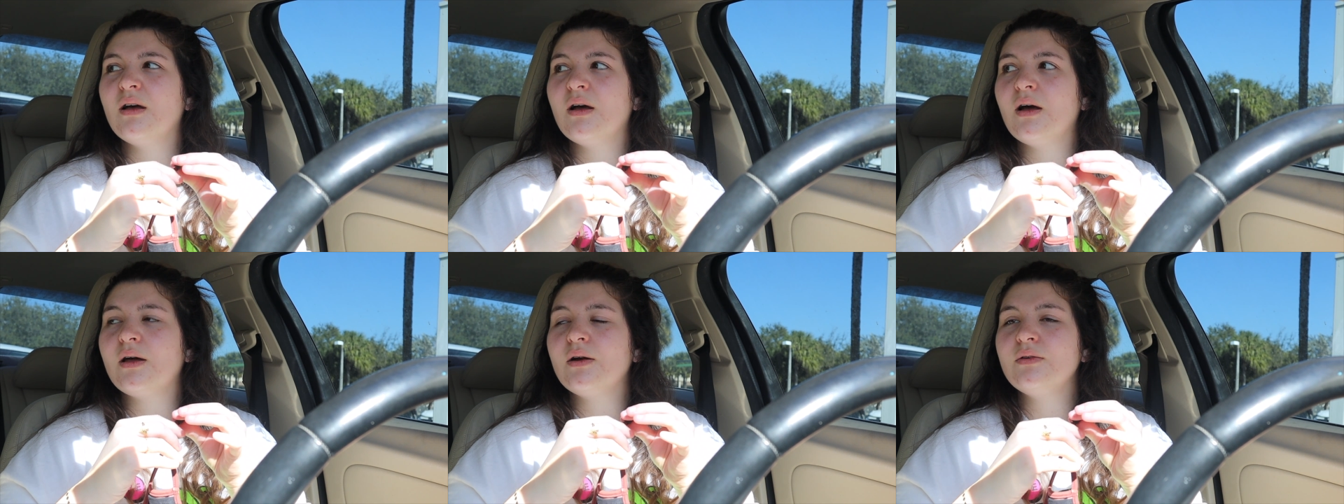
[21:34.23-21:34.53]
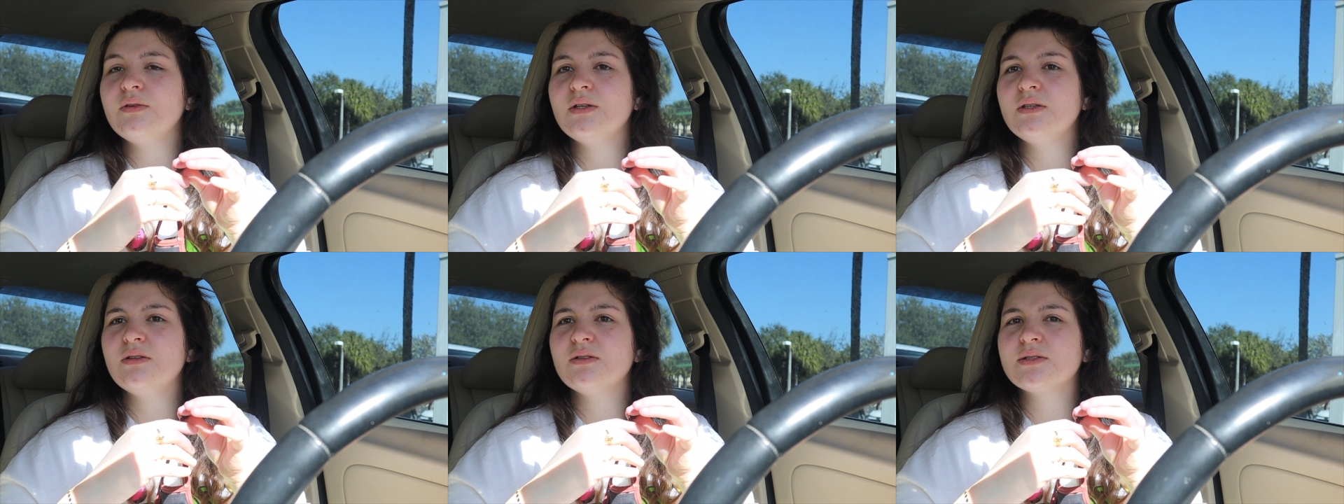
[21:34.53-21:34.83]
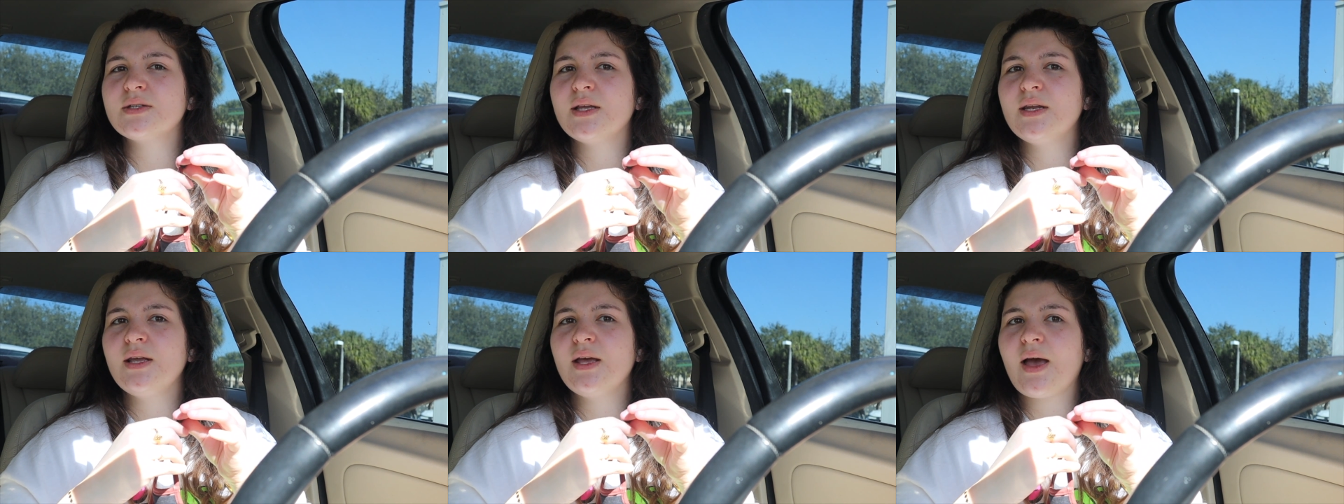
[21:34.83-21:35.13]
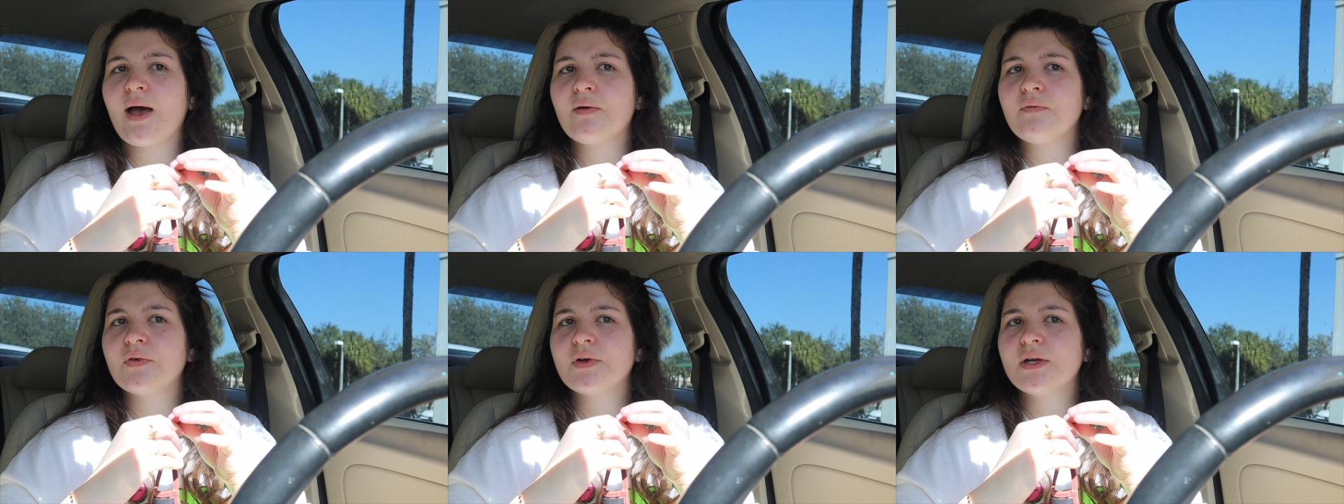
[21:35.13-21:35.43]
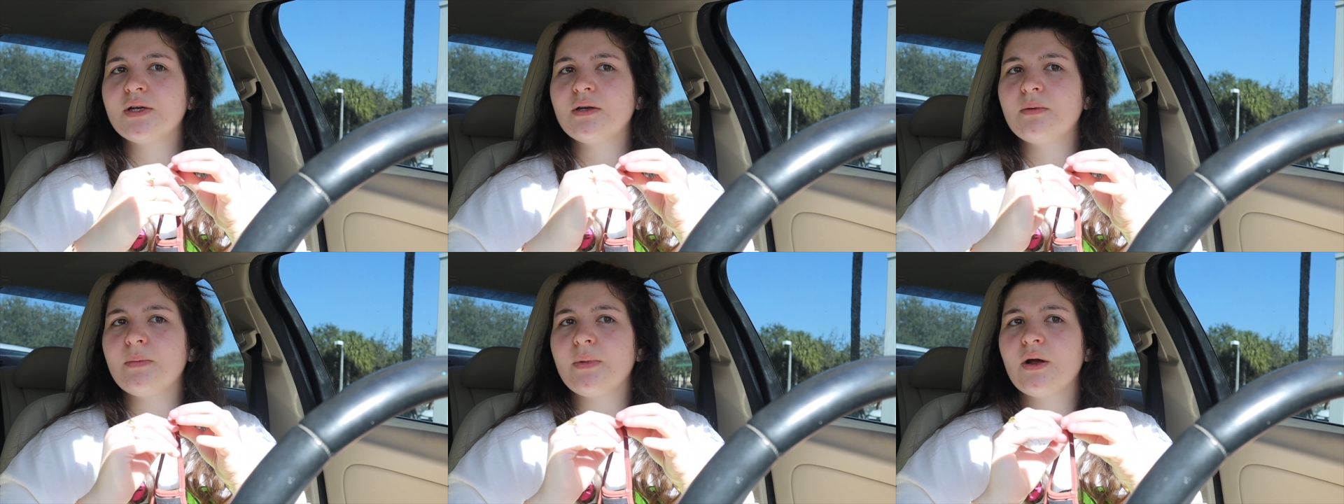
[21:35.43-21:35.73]
I don't think there's any
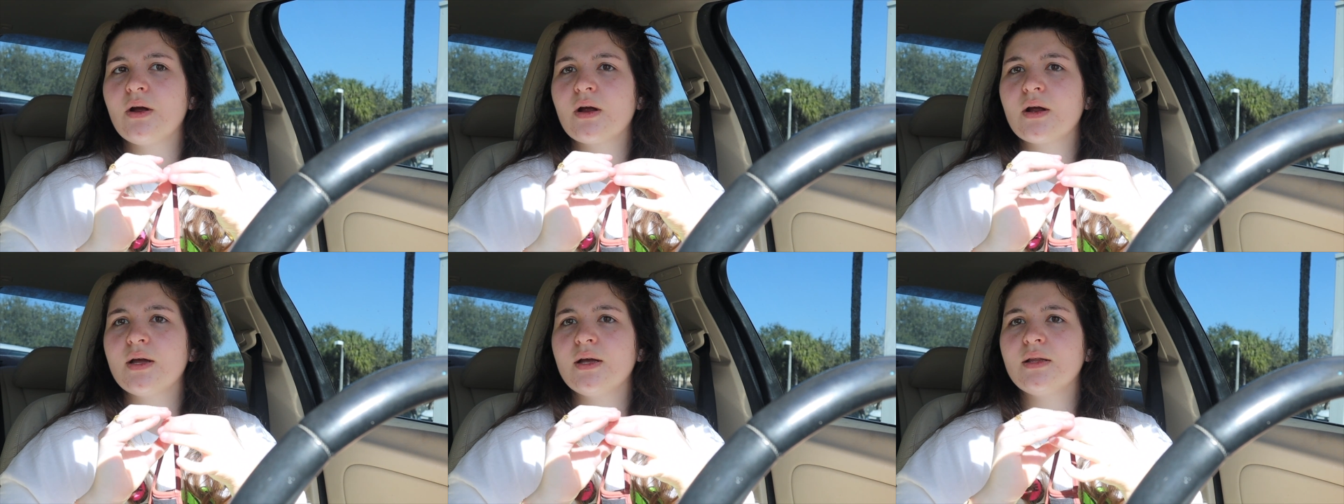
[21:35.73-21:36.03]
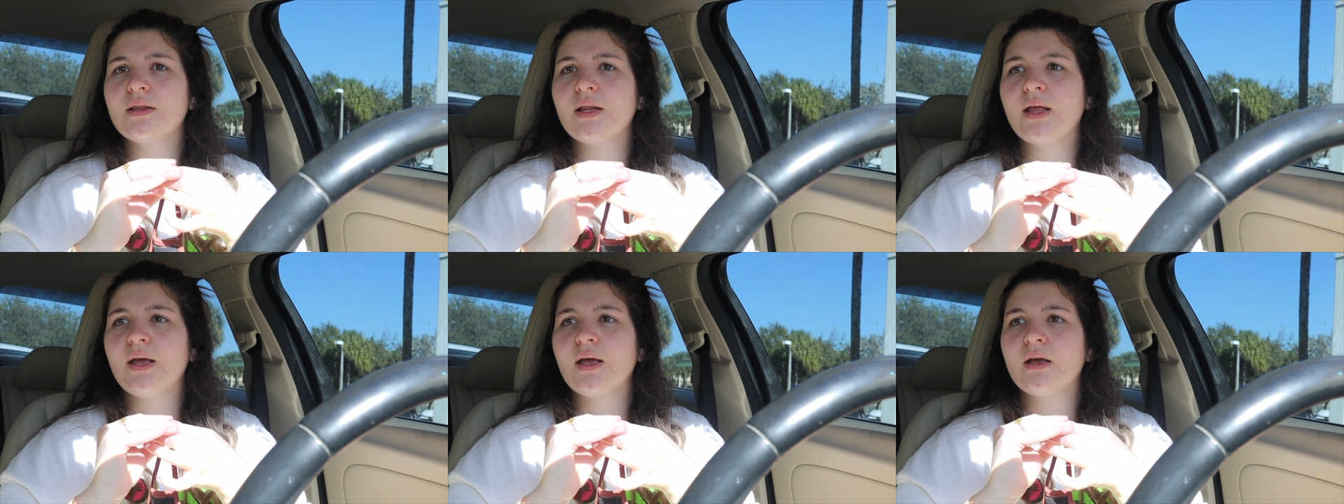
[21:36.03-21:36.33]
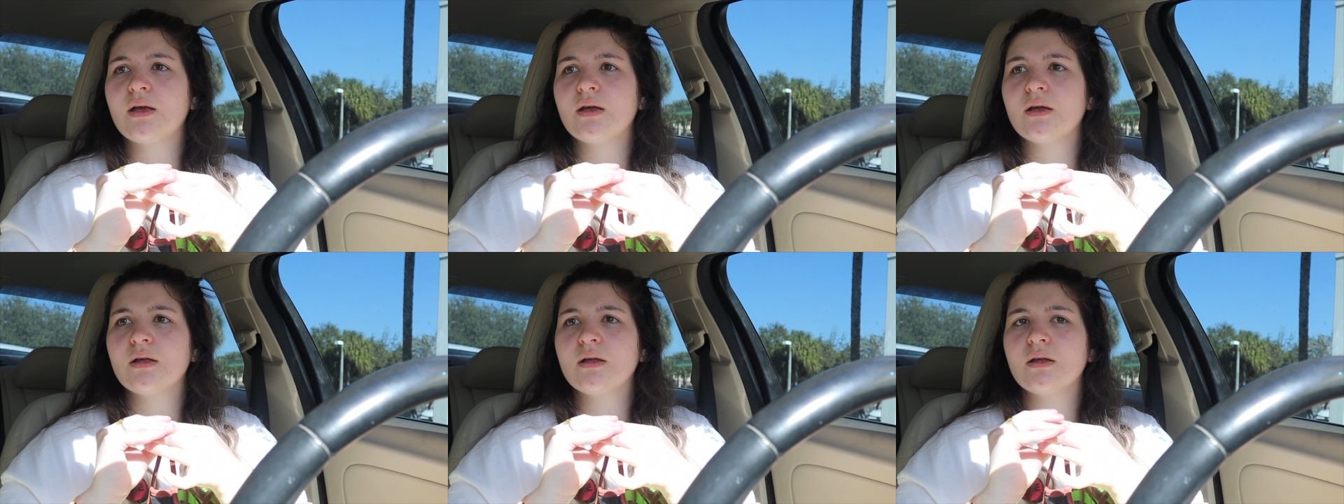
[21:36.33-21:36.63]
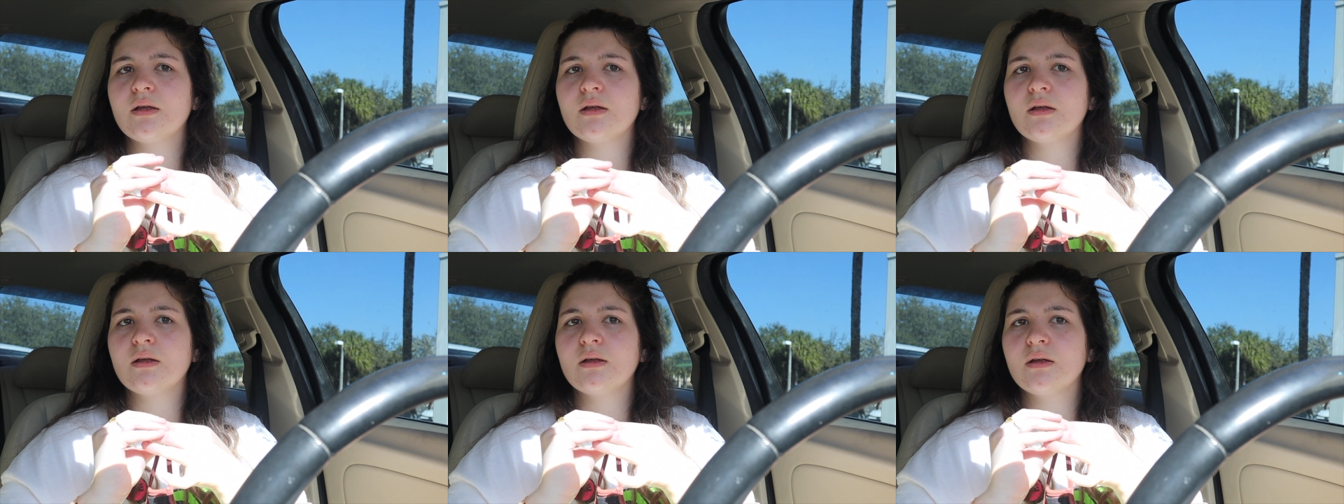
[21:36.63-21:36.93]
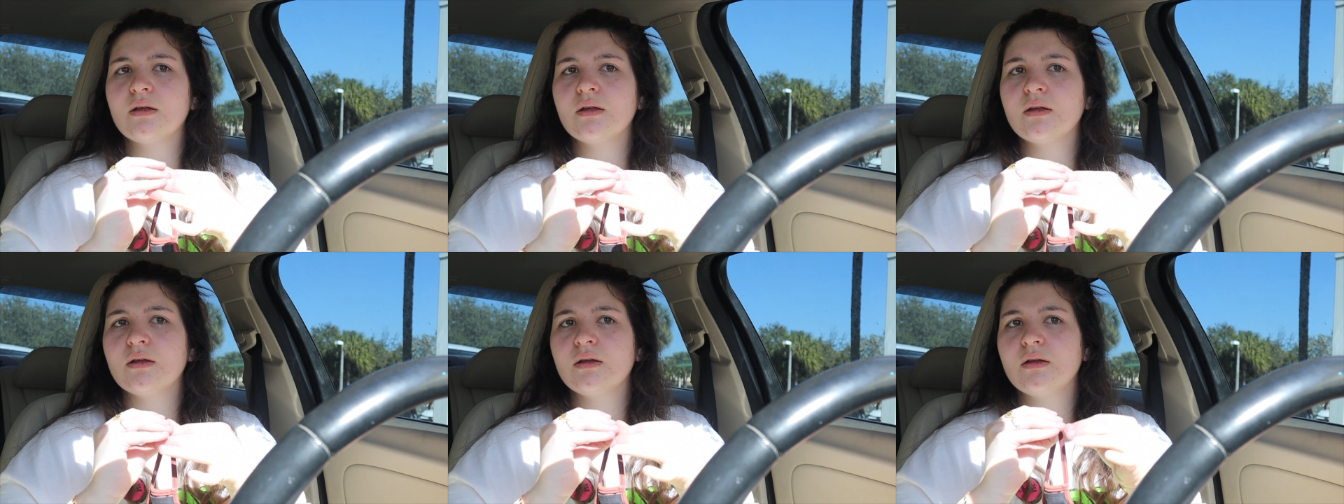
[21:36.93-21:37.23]
African American like
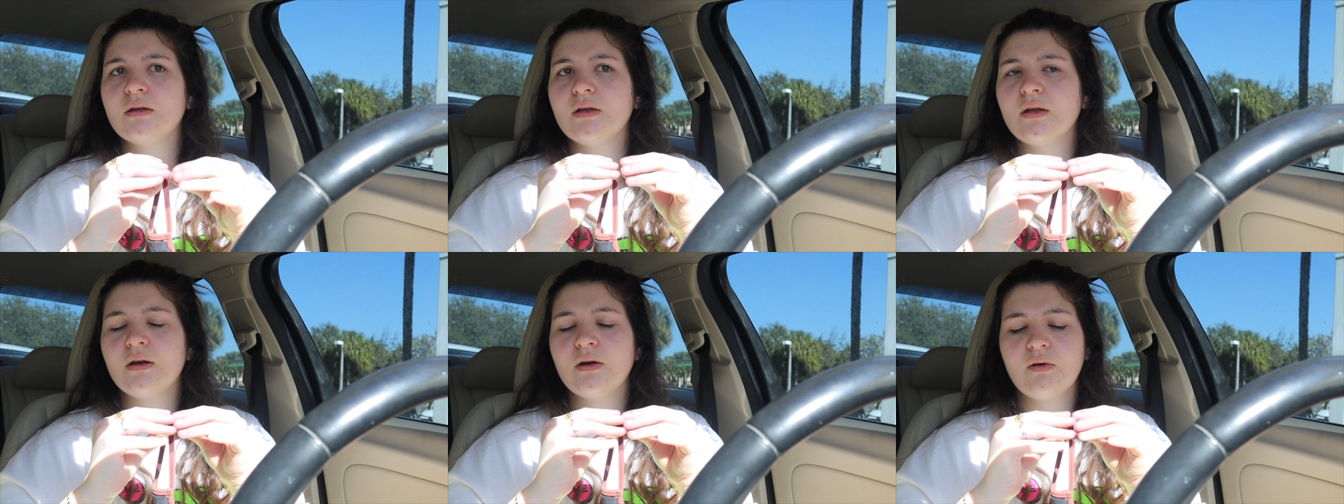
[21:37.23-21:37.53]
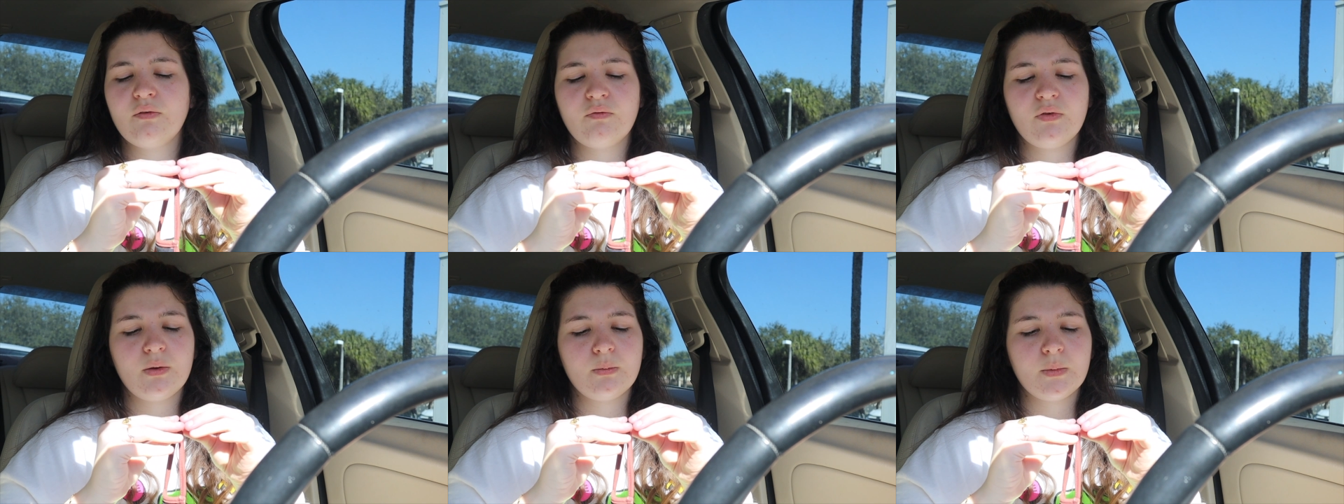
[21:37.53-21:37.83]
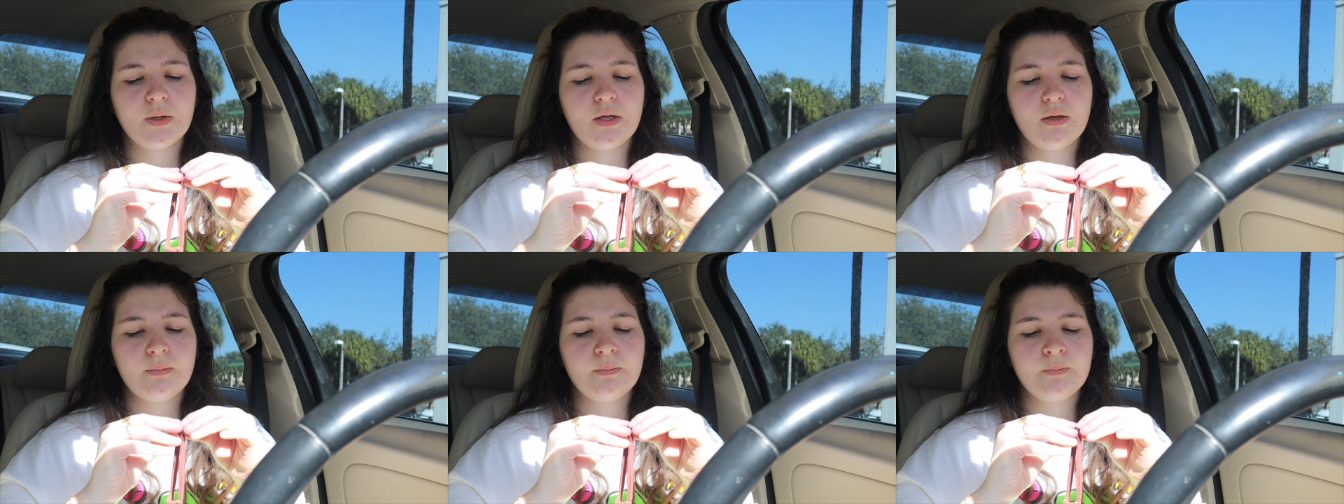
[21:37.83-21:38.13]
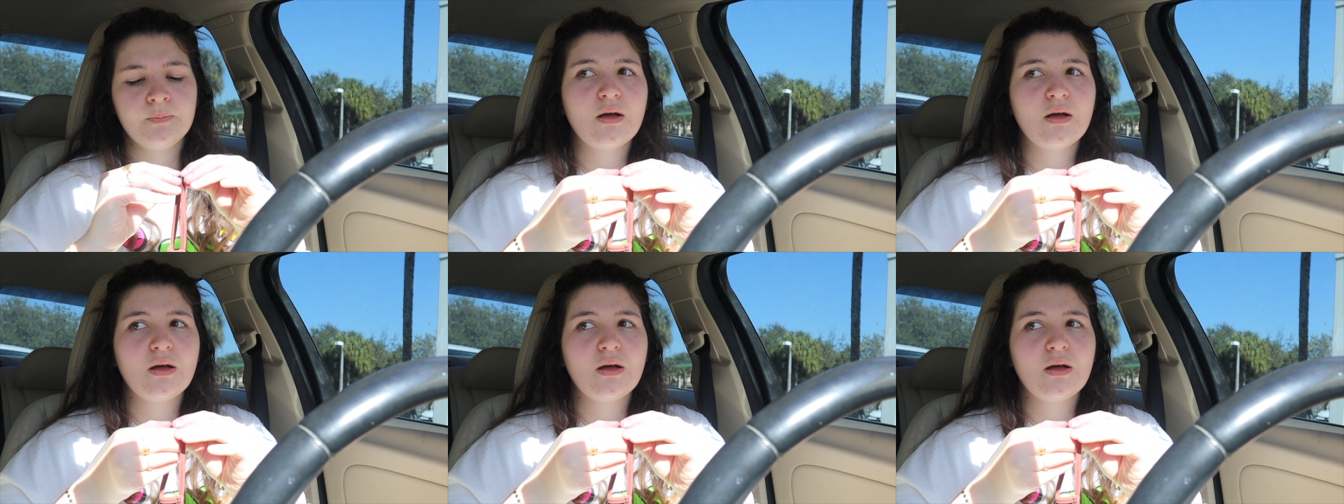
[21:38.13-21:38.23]
in our family.